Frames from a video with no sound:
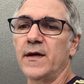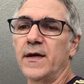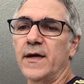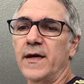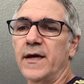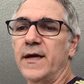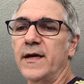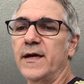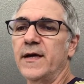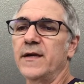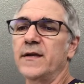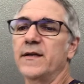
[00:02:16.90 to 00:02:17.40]

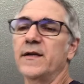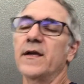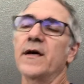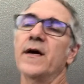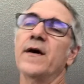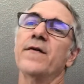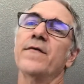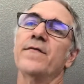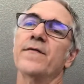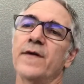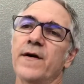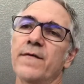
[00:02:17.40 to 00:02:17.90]
and
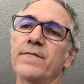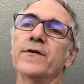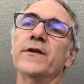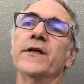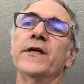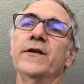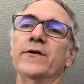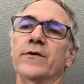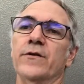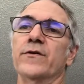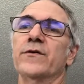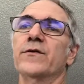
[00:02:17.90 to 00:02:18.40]
of, of
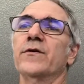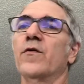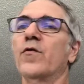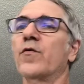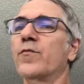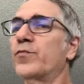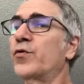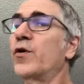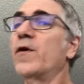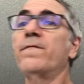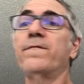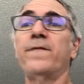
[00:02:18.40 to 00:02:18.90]
leaders or
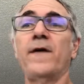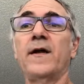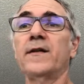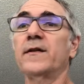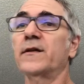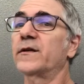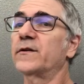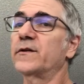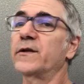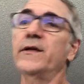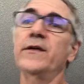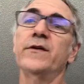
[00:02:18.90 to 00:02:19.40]

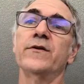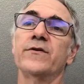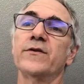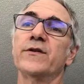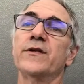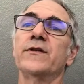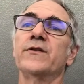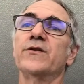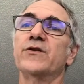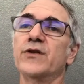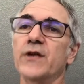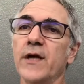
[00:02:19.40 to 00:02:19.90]
profiling leaders
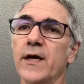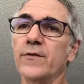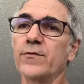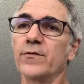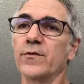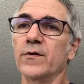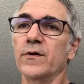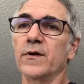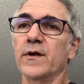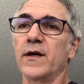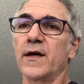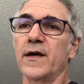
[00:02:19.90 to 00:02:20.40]
in
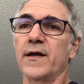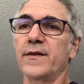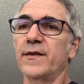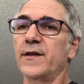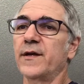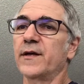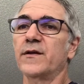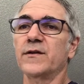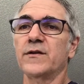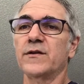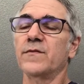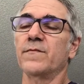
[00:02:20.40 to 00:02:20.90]
general, I
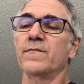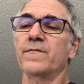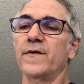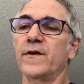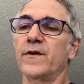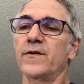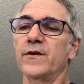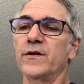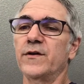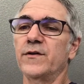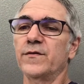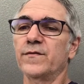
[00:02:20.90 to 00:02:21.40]
think is some
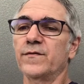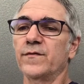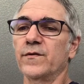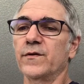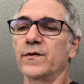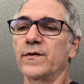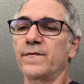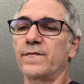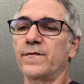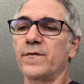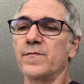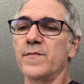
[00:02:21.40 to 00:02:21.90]
very useful
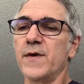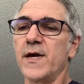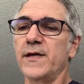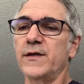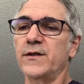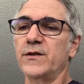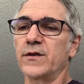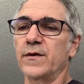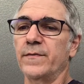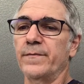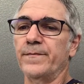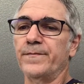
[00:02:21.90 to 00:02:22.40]

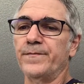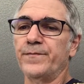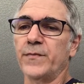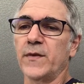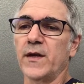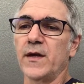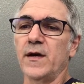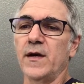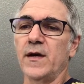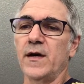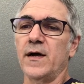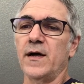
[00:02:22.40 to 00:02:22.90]
information.
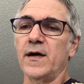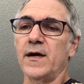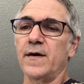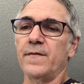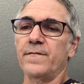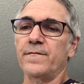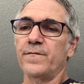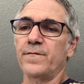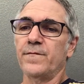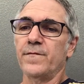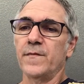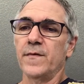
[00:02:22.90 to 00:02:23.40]
Uh,
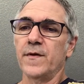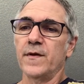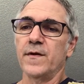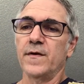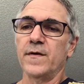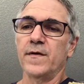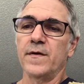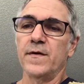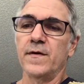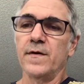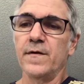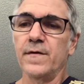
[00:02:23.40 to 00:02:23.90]

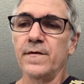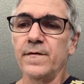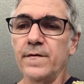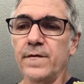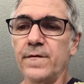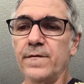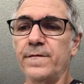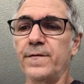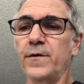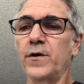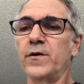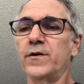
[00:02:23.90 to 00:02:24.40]

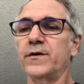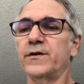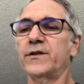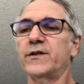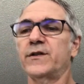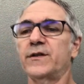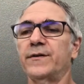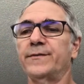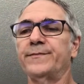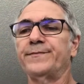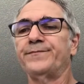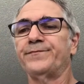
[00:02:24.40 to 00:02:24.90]
first,
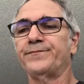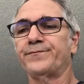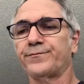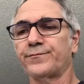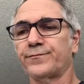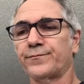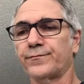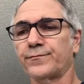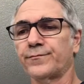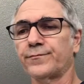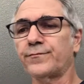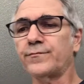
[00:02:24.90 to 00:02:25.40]

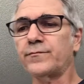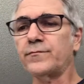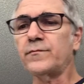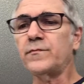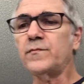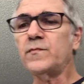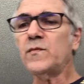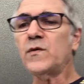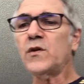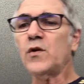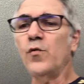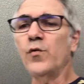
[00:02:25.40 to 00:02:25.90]

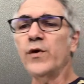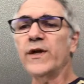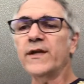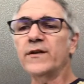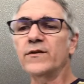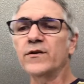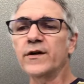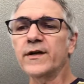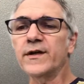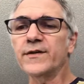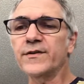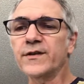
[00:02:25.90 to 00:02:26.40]
we can
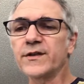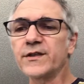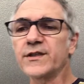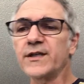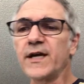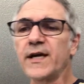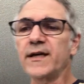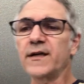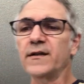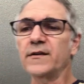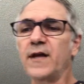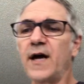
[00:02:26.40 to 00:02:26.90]
look at the
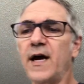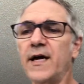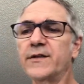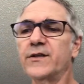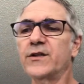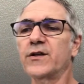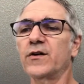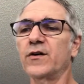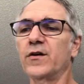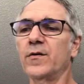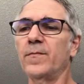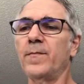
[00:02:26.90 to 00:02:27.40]

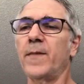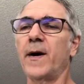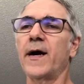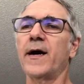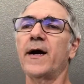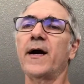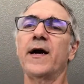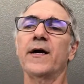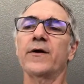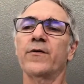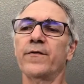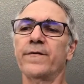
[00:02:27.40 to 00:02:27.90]
psychological
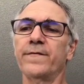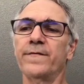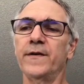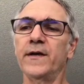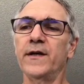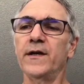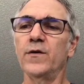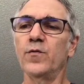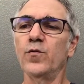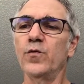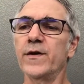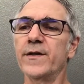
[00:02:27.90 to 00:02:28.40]

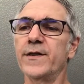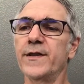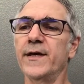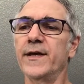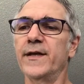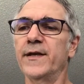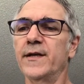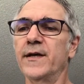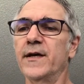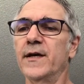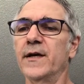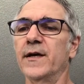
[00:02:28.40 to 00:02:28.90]
biography
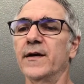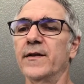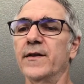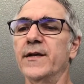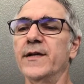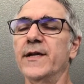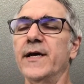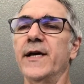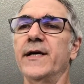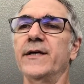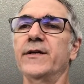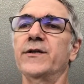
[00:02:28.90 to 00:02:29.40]
within the
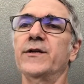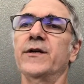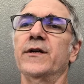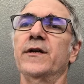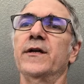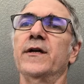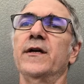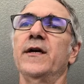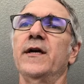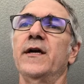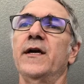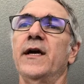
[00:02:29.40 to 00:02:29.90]
nation,
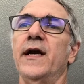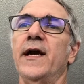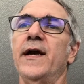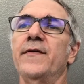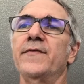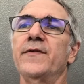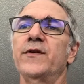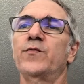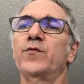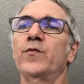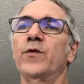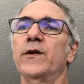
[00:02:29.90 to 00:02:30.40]
and
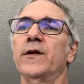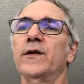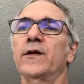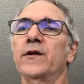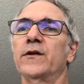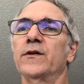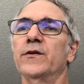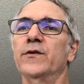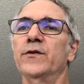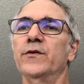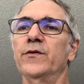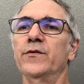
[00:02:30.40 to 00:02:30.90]
this would
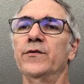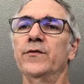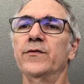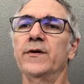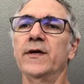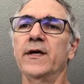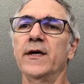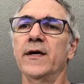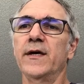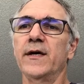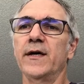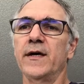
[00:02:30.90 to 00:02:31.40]
include
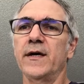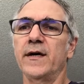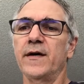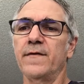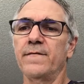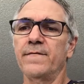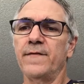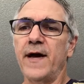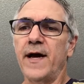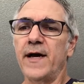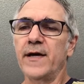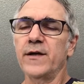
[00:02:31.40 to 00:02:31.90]

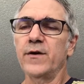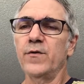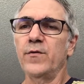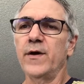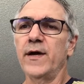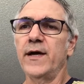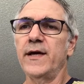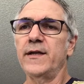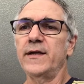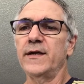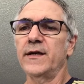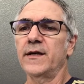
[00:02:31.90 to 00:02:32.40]

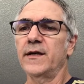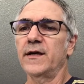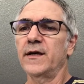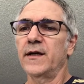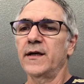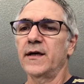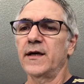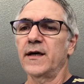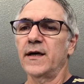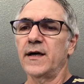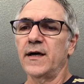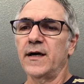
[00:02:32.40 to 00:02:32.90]
evaluating
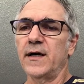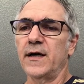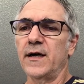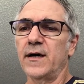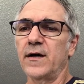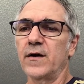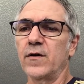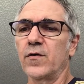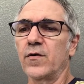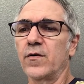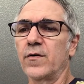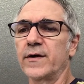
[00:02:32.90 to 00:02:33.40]
uh,
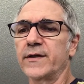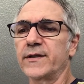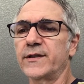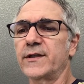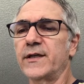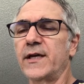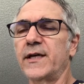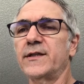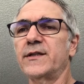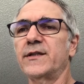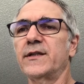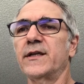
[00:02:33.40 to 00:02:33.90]
or
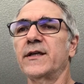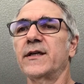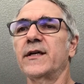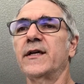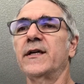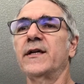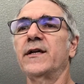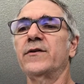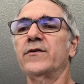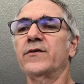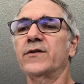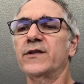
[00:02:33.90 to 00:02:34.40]
assessing
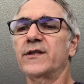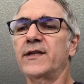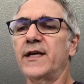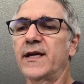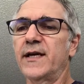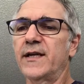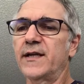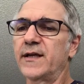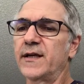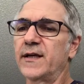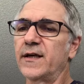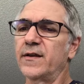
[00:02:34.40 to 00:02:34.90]
and
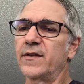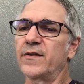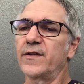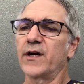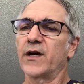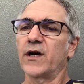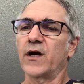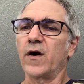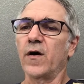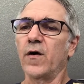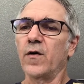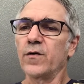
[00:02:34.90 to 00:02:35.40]
understanding the
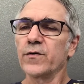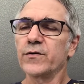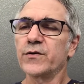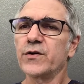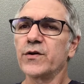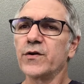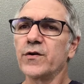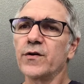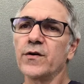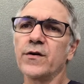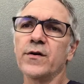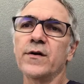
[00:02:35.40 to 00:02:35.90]

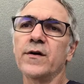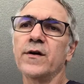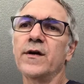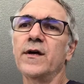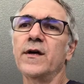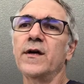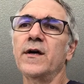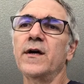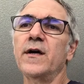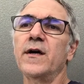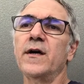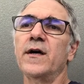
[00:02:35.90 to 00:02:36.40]
culture
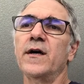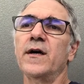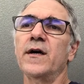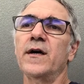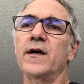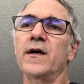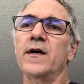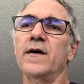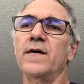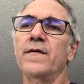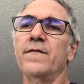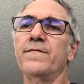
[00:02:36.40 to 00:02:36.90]

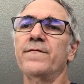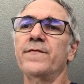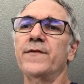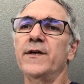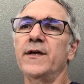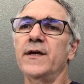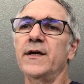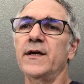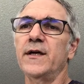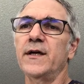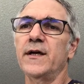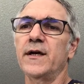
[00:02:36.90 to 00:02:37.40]
of
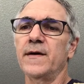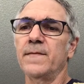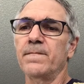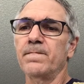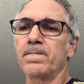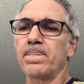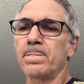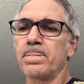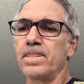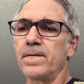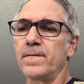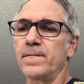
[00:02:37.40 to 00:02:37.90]
the
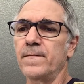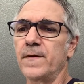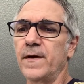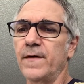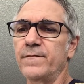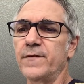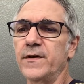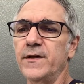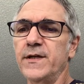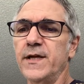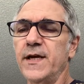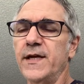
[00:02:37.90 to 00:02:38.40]
um, of
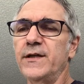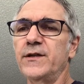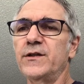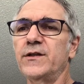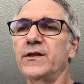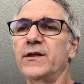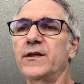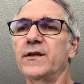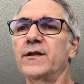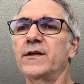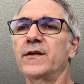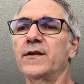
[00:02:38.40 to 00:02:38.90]
the
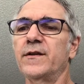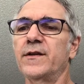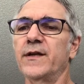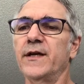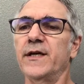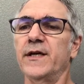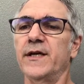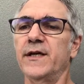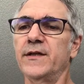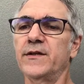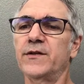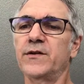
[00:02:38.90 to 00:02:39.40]
nation, the
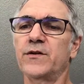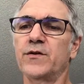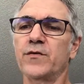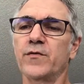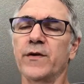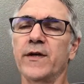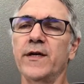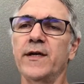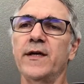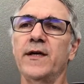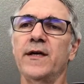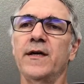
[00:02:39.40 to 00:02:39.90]

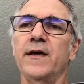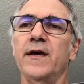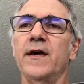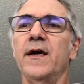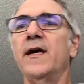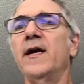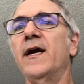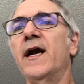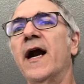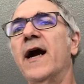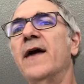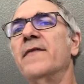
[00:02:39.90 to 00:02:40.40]
history,
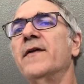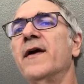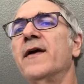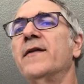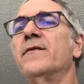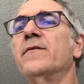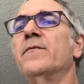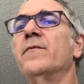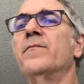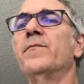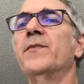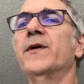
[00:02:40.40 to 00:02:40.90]
and
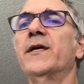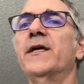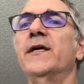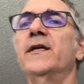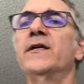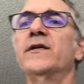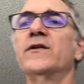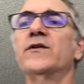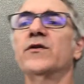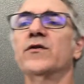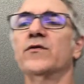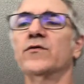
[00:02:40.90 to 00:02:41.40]
then
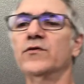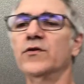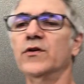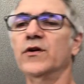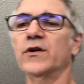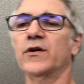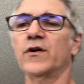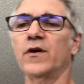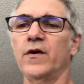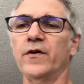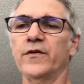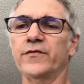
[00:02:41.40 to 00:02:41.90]
beginning to
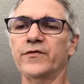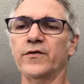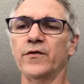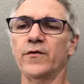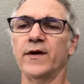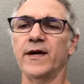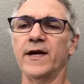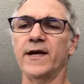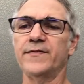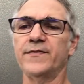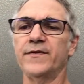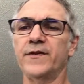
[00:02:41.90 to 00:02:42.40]
look also
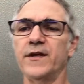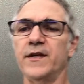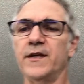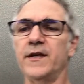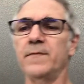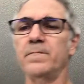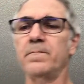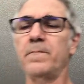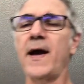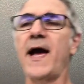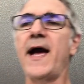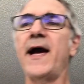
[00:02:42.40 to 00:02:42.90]
at the
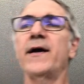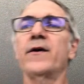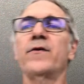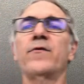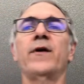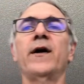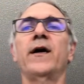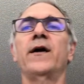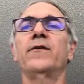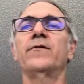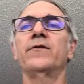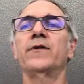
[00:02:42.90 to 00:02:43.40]

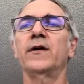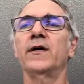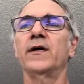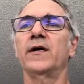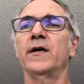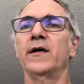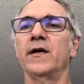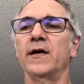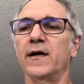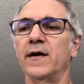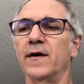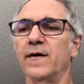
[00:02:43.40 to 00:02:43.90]
background
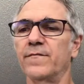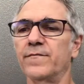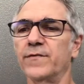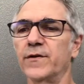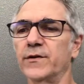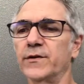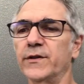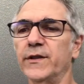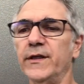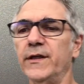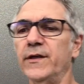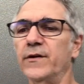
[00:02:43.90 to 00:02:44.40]
of the
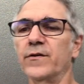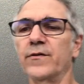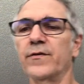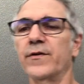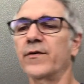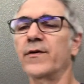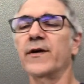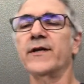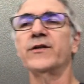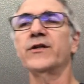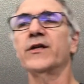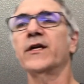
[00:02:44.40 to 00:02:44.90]
leader,
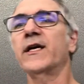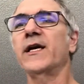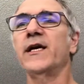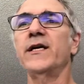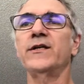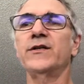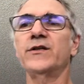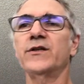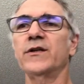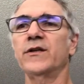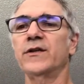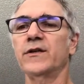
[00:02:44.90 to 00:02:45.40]
their
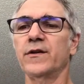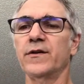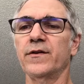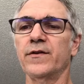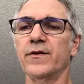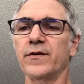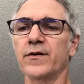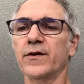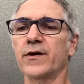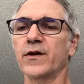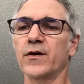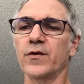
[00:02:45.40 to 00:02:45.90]
education,
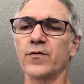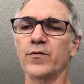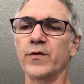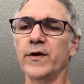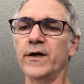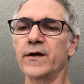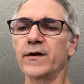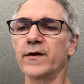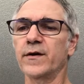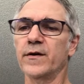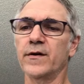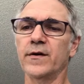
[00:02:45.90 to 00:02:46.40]
their
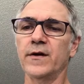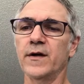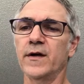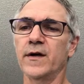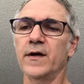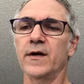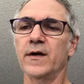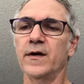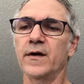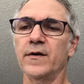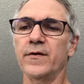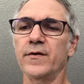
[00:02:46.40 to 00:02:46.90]
career,
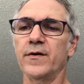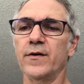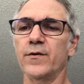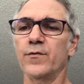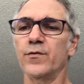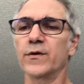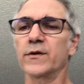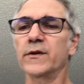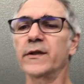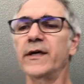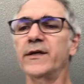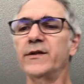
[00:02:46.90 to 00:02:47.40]
their
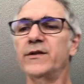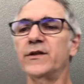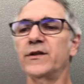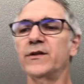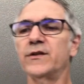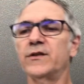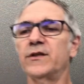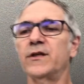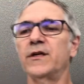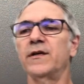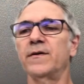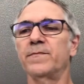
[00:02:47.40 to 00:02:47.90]

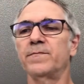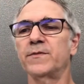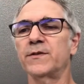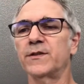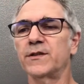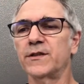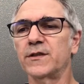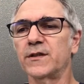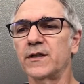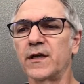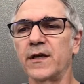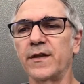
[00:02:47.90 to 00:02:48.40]

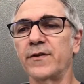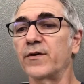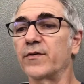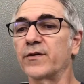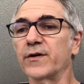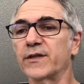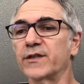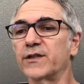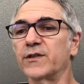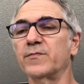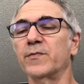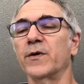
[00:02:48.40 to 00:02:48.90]
relationships, uh, their
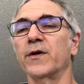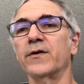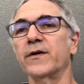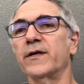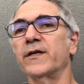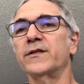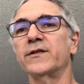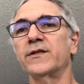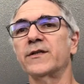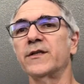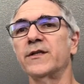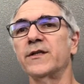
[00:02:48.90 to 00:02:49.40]

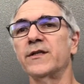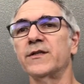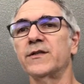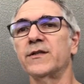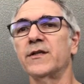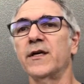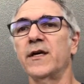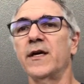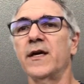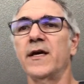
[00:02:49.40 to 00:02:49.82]
experiences.